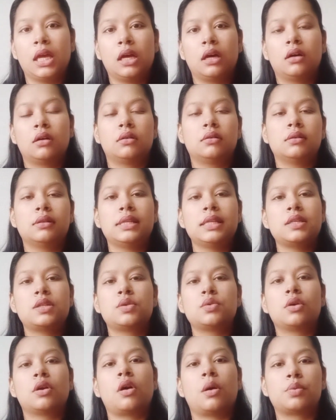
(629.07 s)
These two
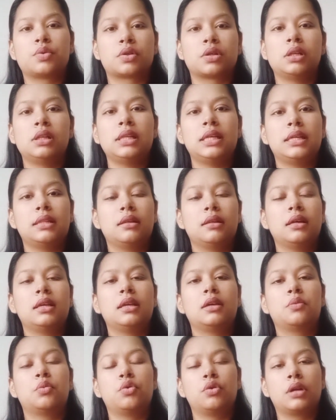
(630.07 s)
are optional. Either he
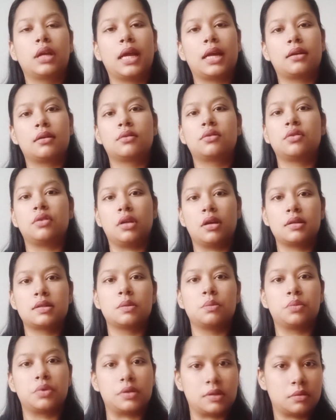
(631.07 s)
could get a 3 years
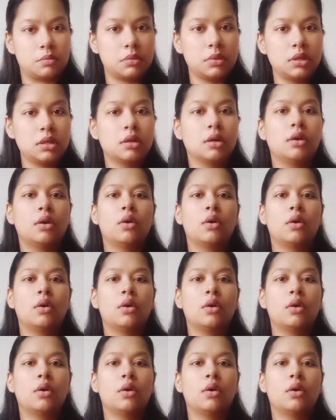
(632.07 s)
imprisonment,